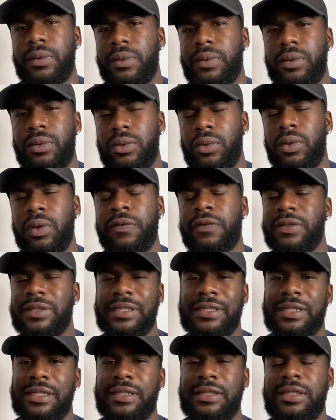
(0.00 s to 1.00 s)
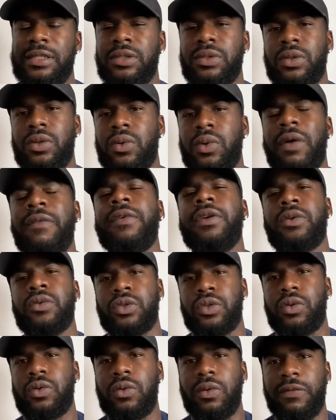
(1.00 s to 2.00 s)
know if it was the 16s or I think it was
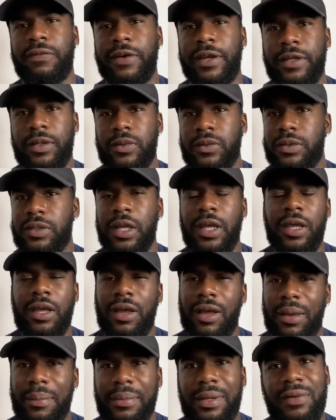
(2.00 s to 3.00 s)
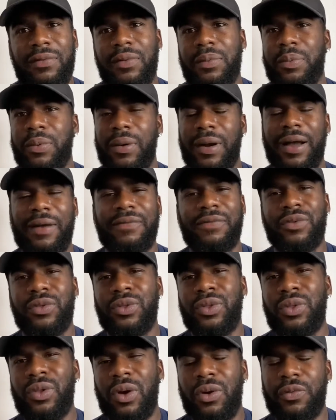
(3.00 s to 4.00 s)
the quarterfinals, Liverpool have
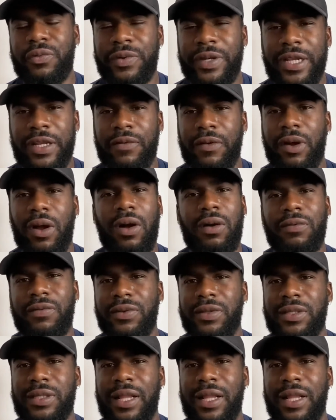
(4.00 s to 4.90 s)
not really recovered.